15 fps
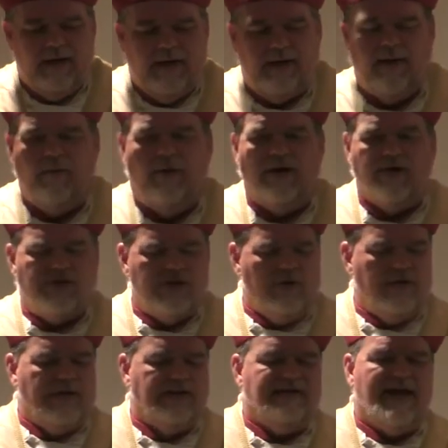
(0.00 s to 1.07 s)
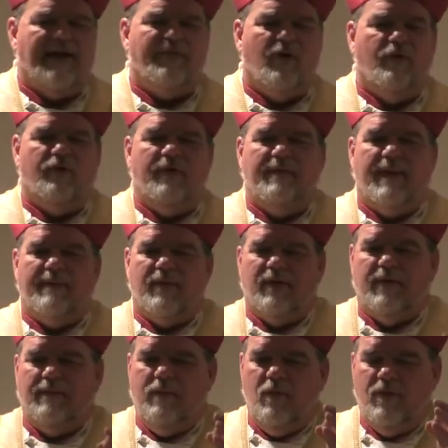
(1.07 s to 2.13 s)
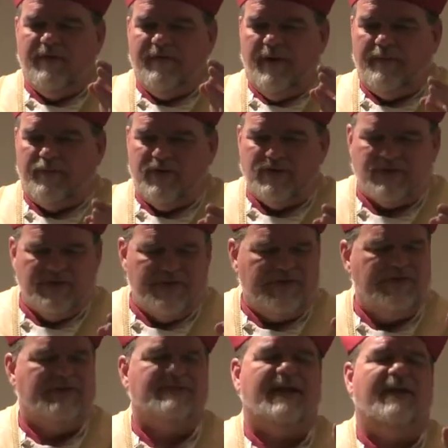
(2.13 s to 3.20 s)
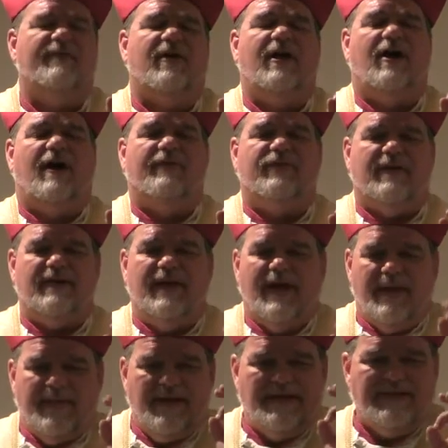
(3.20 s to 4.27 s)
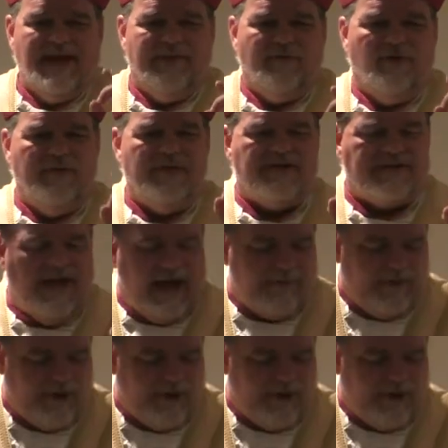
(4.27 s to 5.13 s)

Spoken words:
He wants you, the devil, remember, one of our parishioners used to say very often, the devil does not